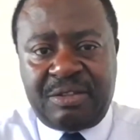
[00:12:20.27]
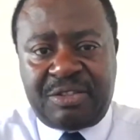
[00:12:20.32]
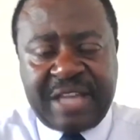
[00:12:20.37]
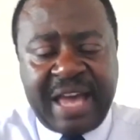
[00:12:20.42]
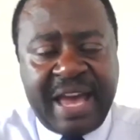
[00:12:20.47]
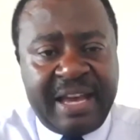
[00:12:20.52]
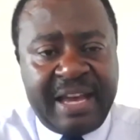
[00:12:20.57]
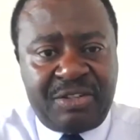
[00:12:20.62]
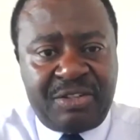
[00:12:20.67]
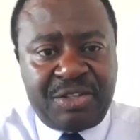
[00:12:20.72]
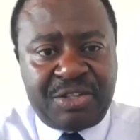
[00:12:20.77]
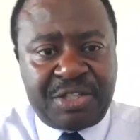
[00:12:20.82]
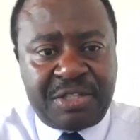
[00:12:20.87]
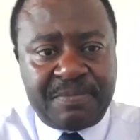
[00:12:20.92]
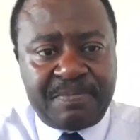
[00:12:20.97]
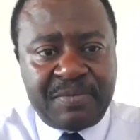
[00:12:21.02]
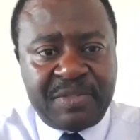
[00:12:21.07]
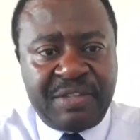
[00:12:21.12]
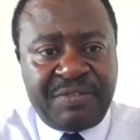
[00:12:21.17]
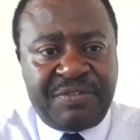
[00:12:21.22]

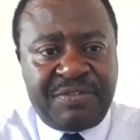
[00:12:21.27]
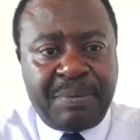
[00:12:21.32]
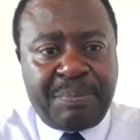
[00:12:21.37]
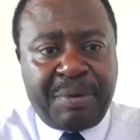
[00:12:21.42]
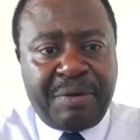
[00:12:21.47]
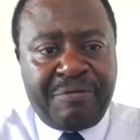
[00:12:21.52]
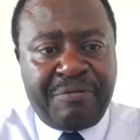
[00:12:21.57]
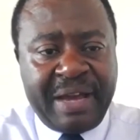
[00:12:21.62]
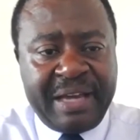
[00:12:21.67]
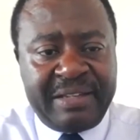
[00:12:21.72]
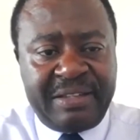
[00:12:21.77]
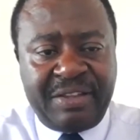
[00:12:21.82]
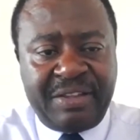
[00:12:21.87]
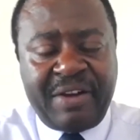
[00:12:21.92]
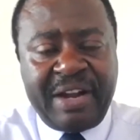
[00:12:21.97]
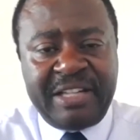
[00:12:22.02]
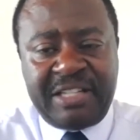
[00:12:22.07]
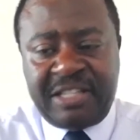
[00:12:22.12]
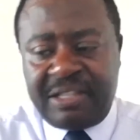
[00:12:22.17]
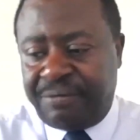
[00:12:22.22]
scientists if they provide the
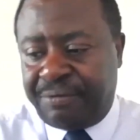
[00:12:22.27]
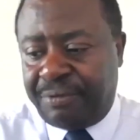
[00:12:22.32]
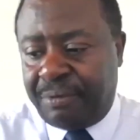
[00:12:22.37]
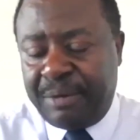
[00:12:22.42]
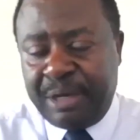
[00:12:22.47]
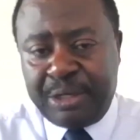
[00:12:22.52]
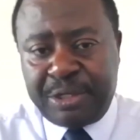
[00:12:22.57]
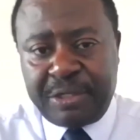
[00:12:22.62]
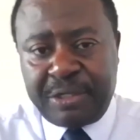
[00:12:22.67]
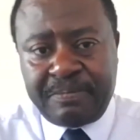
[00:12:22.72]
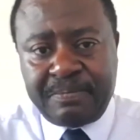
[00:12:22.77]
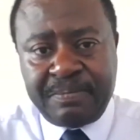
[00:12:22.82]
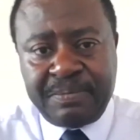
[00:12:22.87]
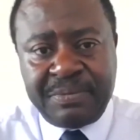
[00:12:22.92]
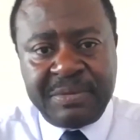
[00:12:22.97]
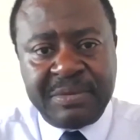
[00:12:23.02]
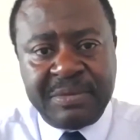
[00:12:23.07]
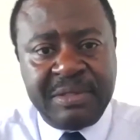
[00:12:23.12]
right information.